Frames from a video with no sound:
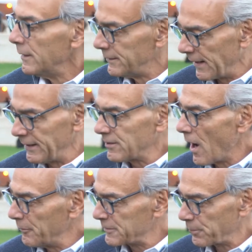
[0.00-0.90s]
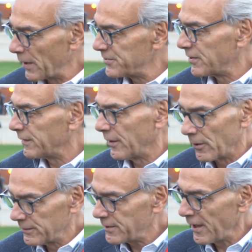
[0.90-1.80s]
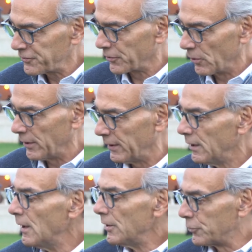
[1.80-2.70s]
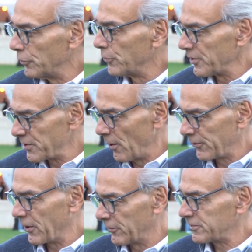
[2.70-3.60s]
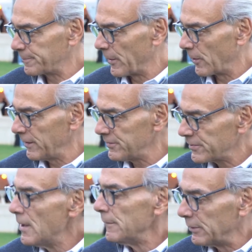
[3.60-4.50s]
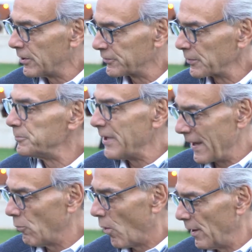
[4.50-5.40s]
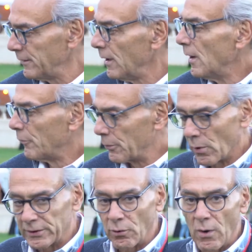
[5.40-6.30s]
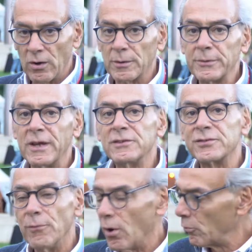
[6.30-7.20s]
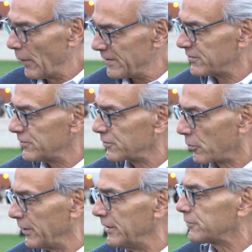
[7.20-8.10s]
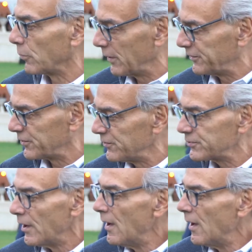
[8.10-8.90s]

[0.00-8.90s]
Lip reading: Danny Thomas placed it there intentionally to address healthcare disparities, because from day one, we wanted to welcome kids from all races, creeds, religions,